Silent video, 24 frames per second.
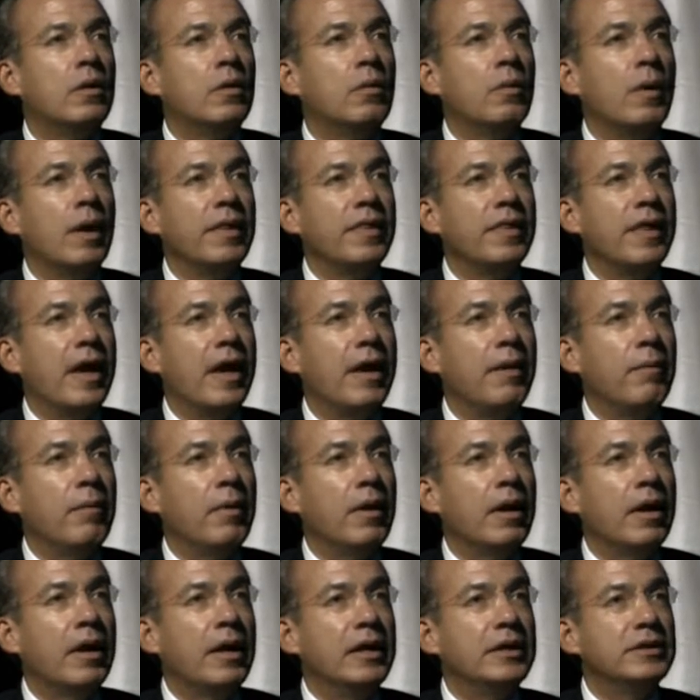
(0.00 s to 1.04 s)
one day
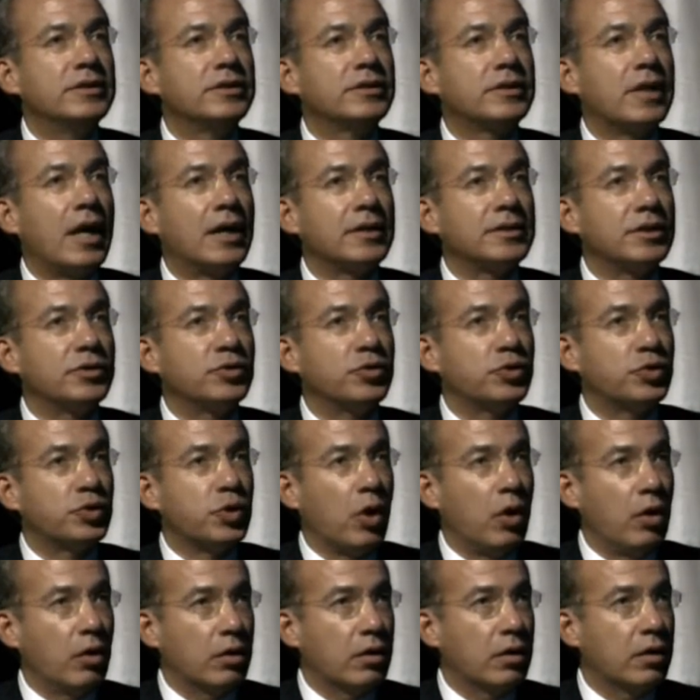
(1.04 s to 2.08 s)
he started to
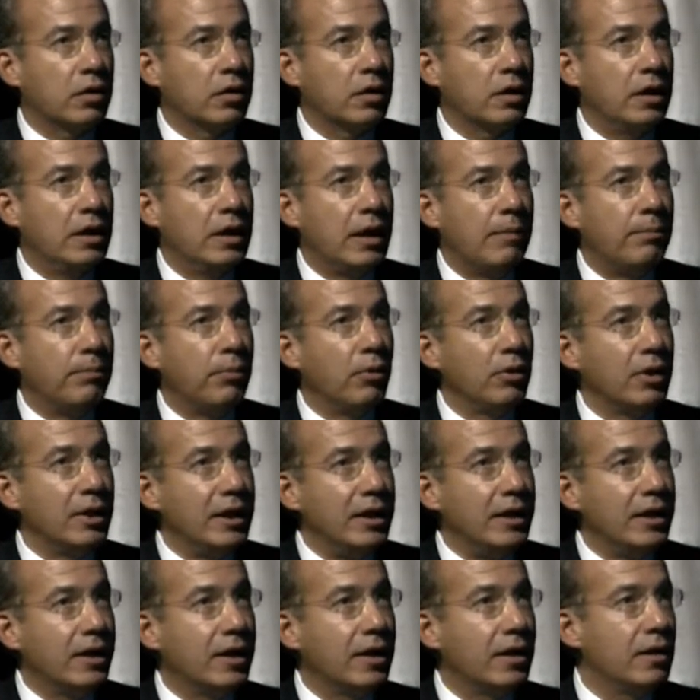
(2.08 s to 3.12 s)
talk in a
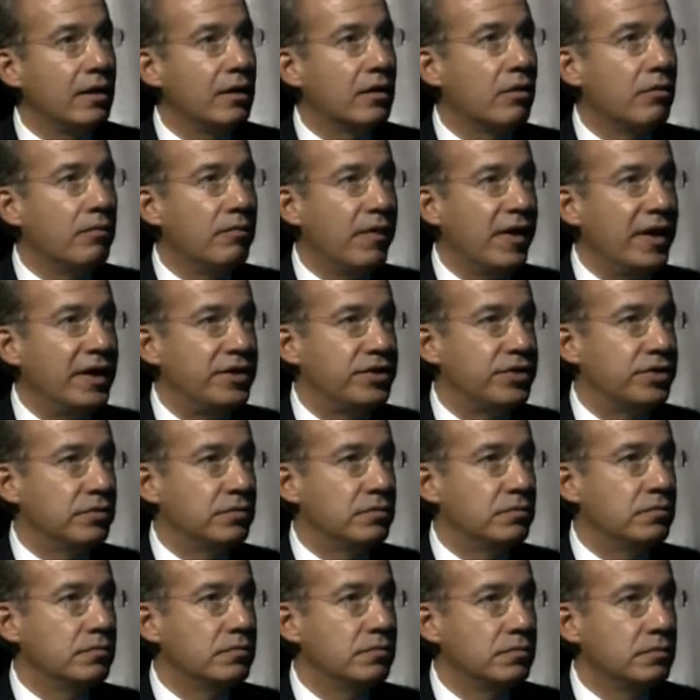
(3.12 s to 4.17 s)
political
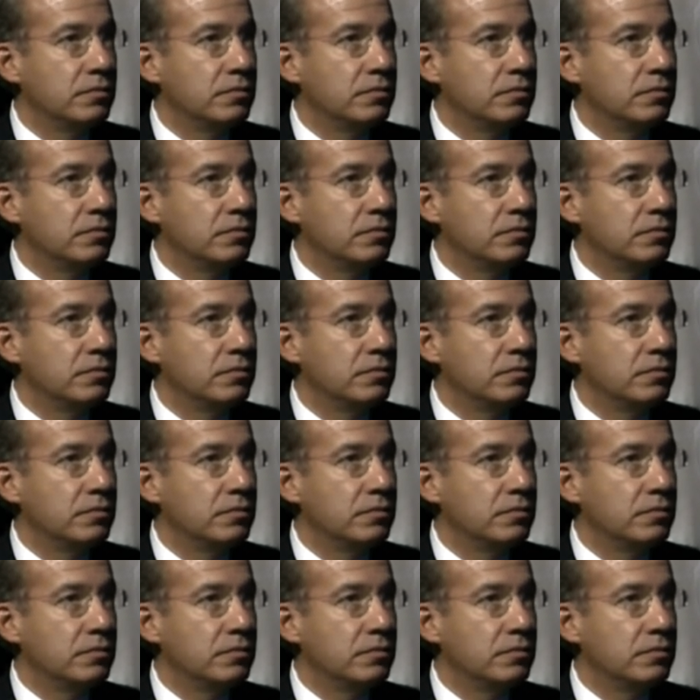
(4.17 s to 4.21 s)
convention